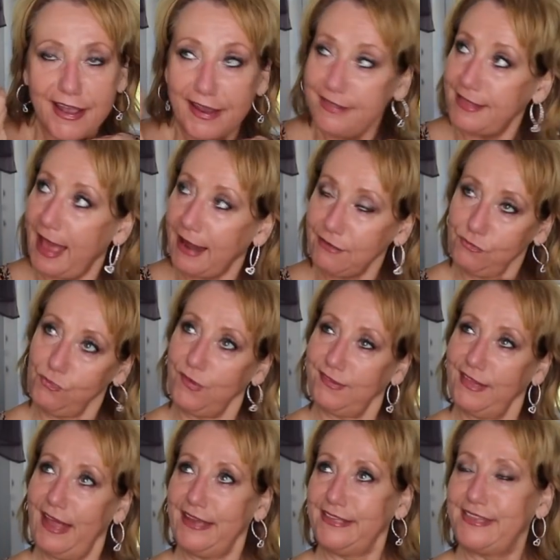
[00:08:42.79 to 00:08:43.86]
And that
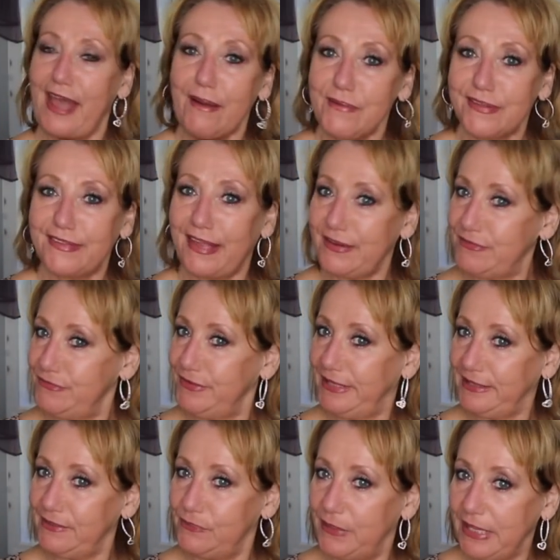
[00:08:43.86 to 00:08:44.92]
was like, that was like
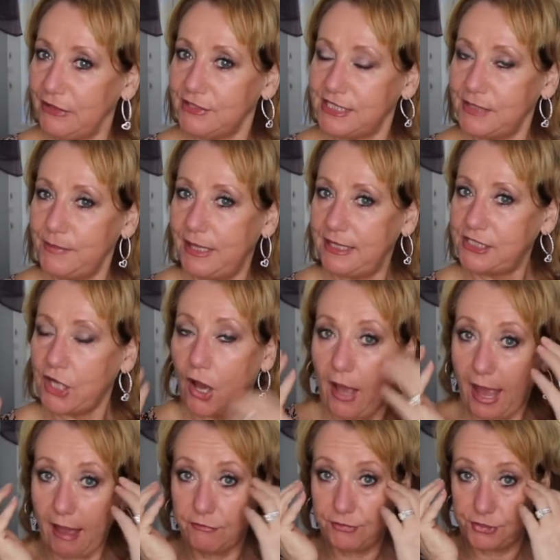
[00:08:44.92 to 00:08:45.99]
really weird to me to
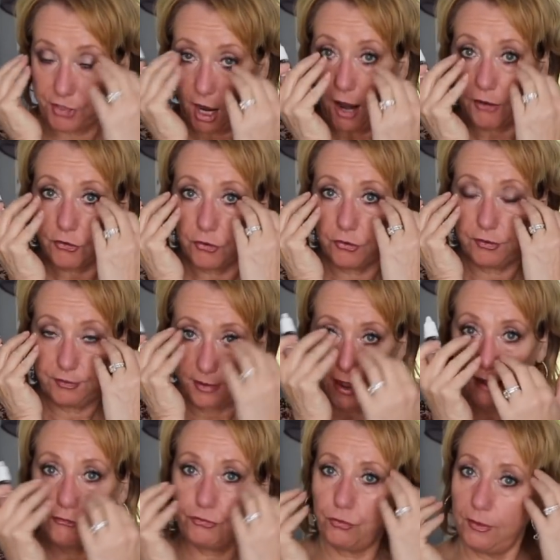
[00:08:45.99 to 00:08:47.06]
have darker
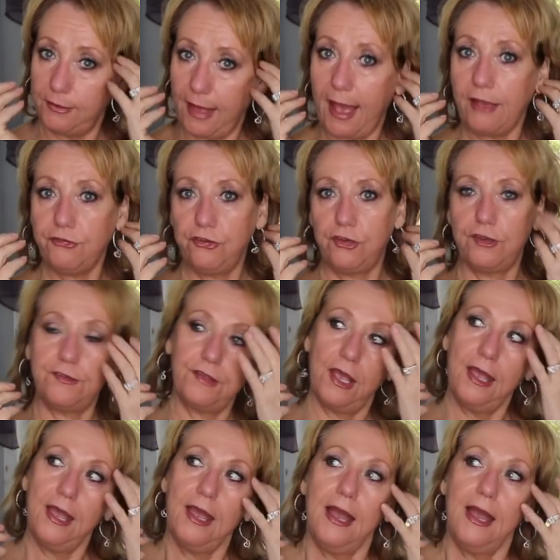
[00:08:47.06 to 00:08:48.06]
natural lashes.